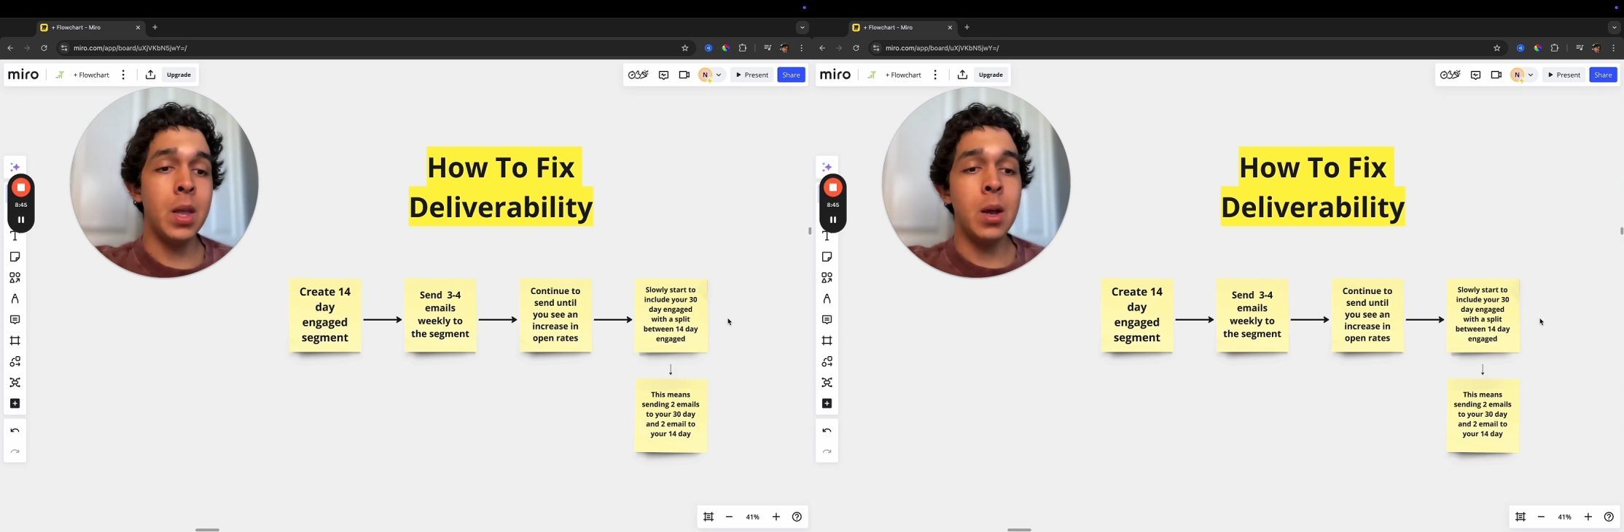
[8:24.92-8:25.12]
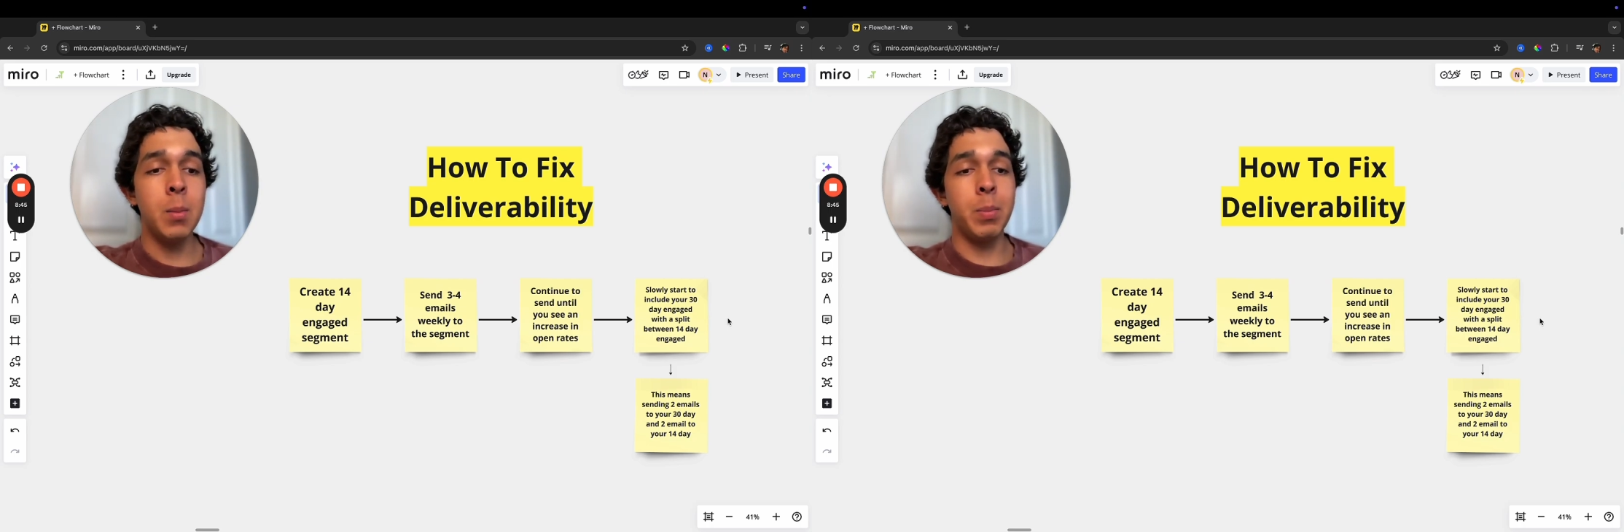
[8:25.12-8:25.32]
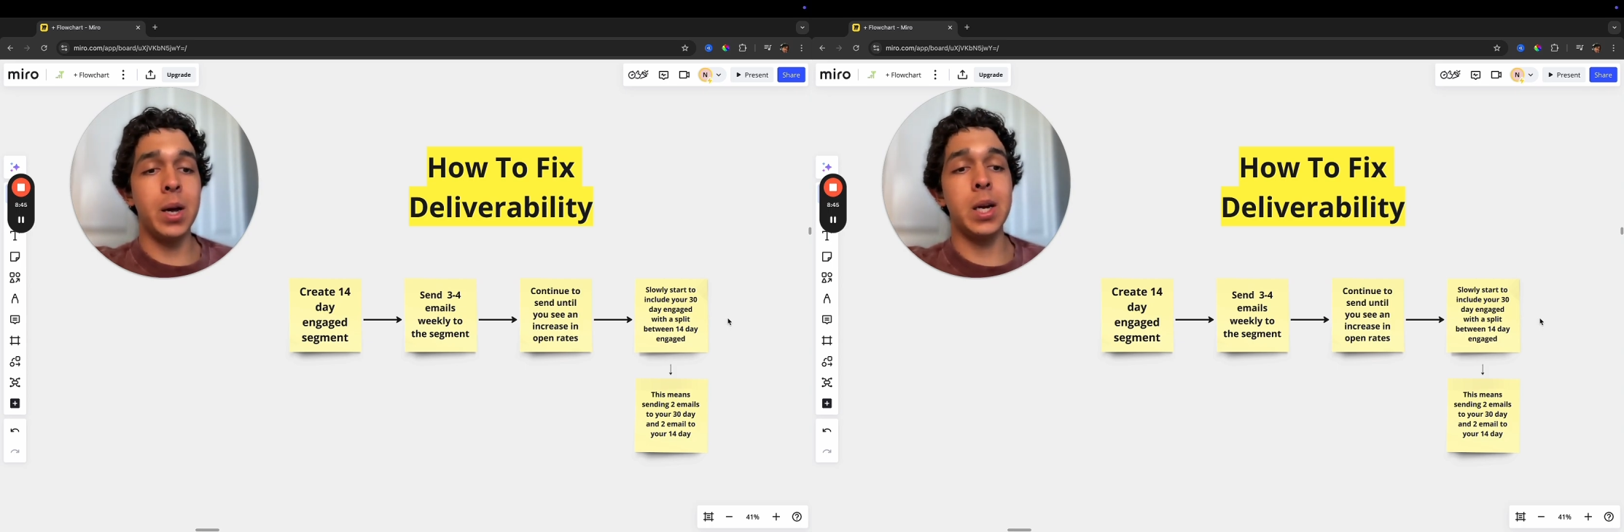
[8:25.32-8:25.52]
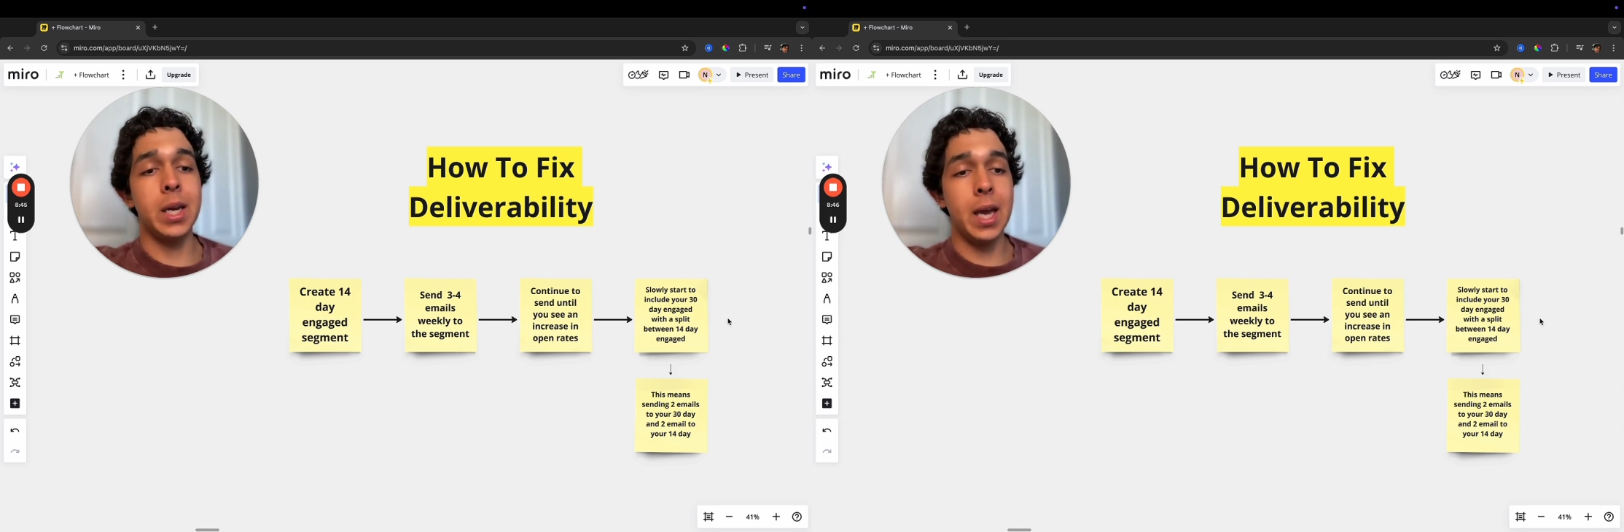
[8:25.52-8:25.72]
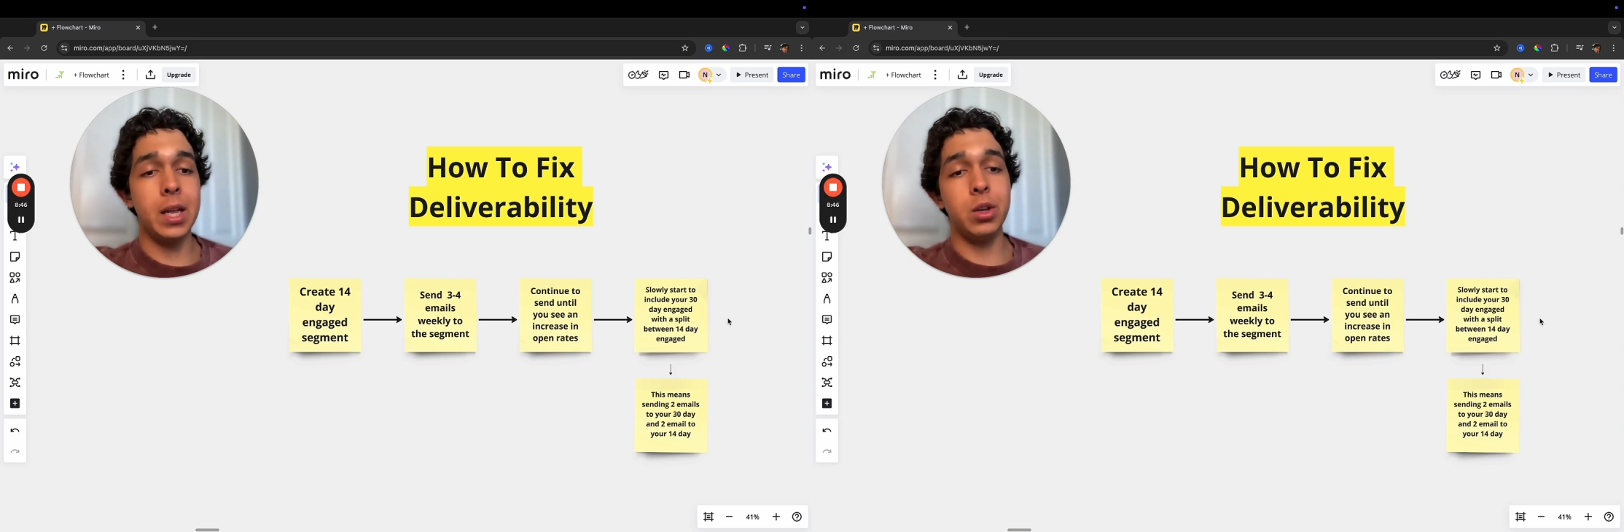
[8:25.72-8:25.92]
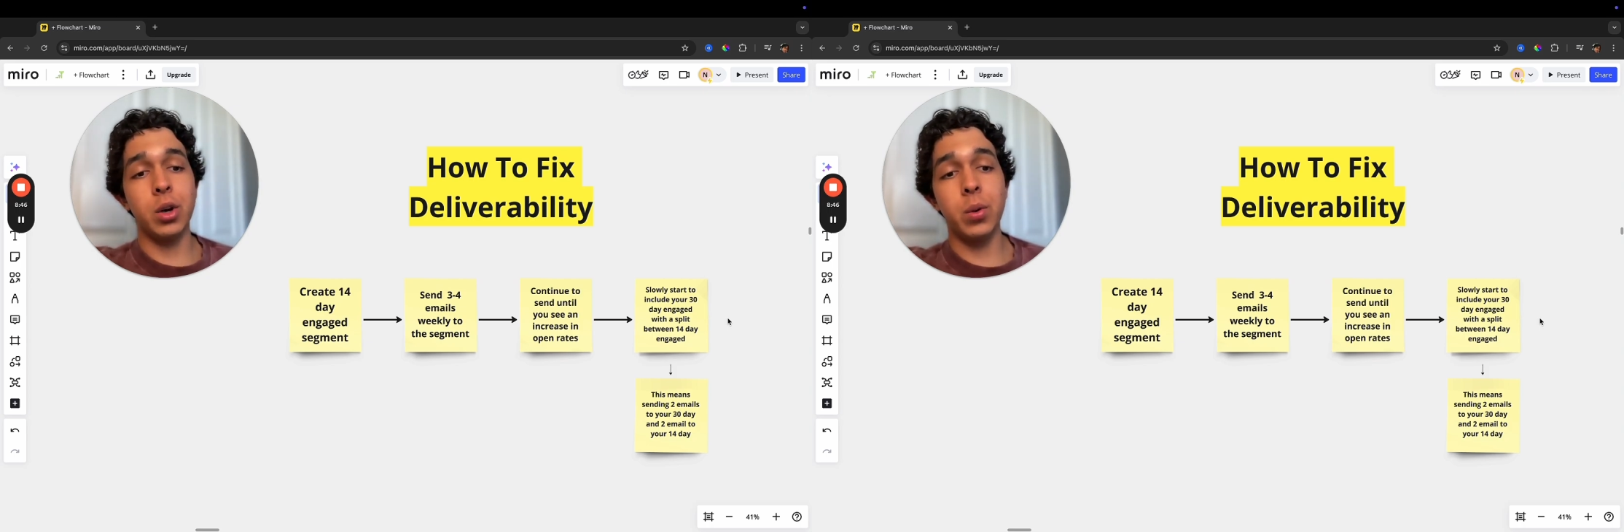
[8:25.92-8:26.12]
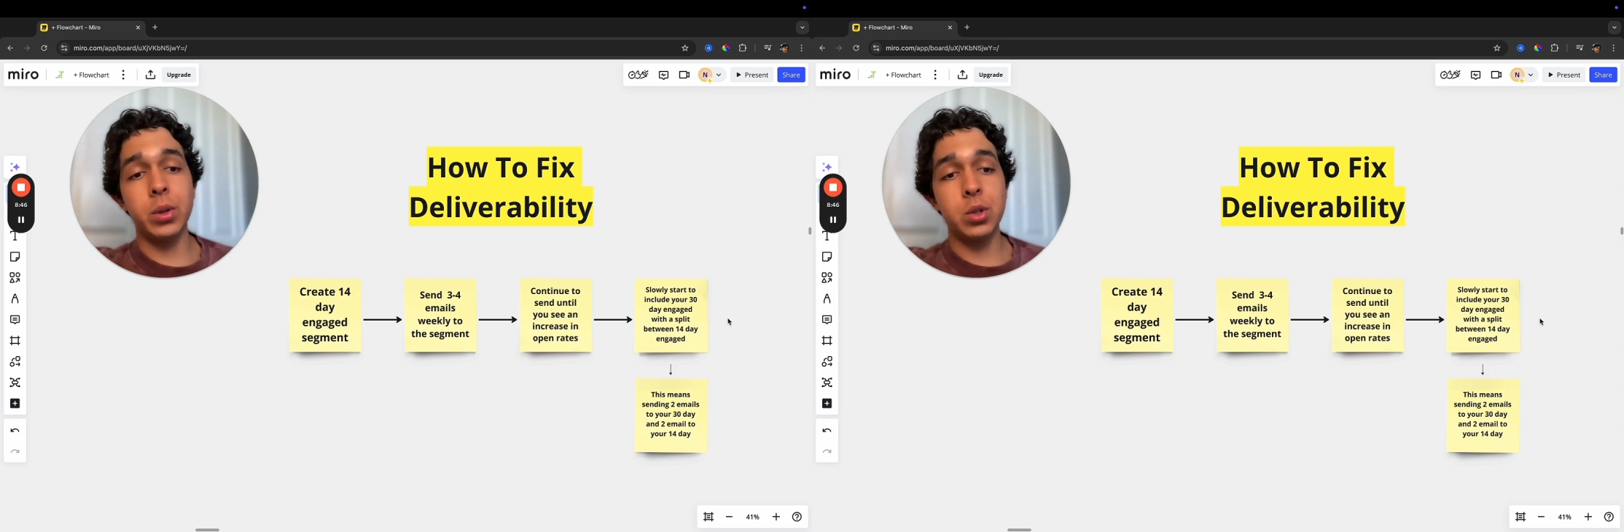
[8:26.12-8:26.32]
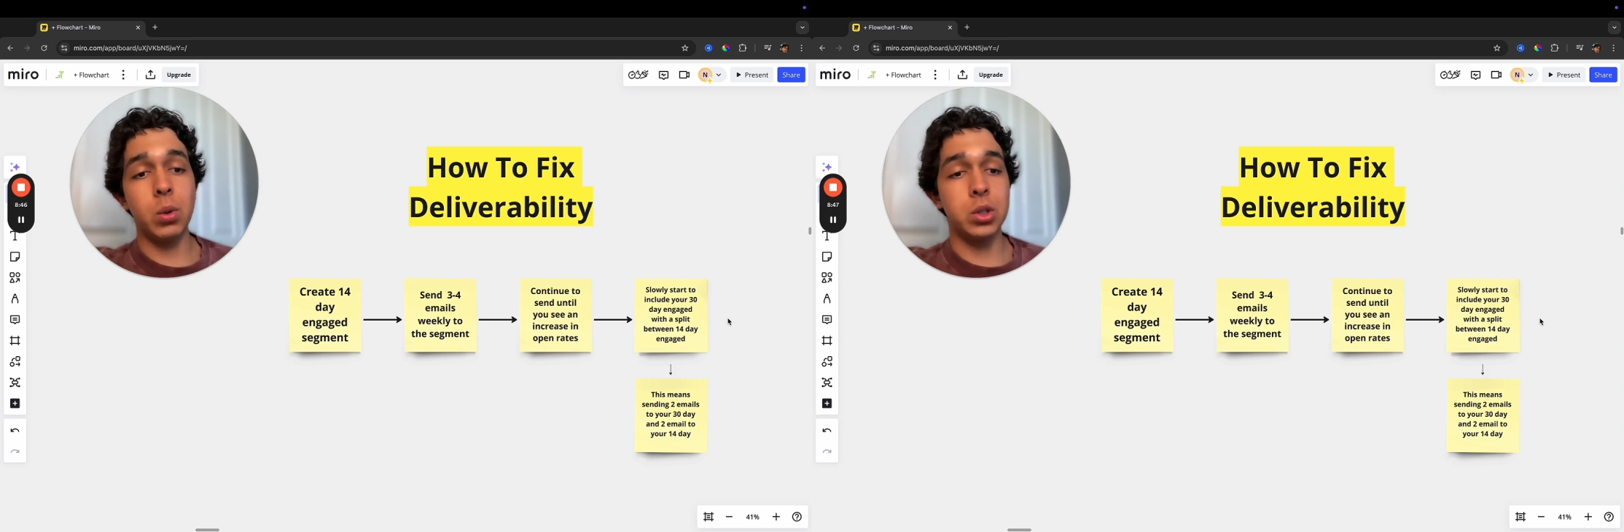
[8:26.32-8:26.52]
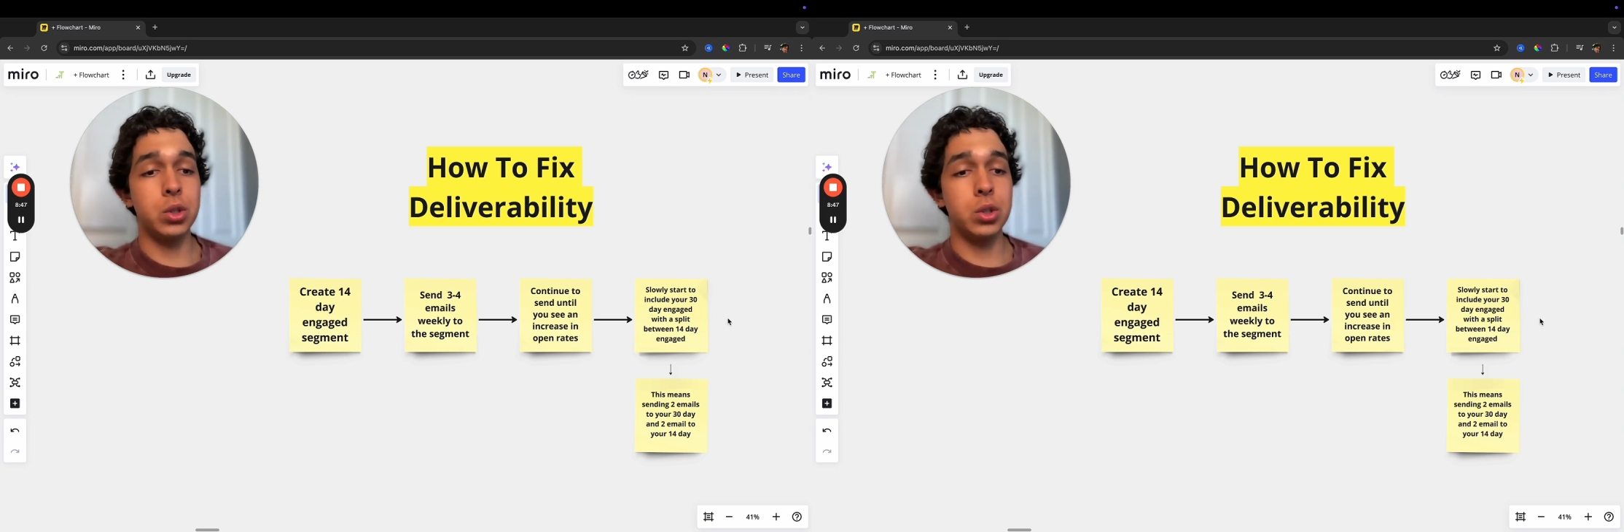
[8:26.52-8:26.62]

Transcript: but again, you're going to want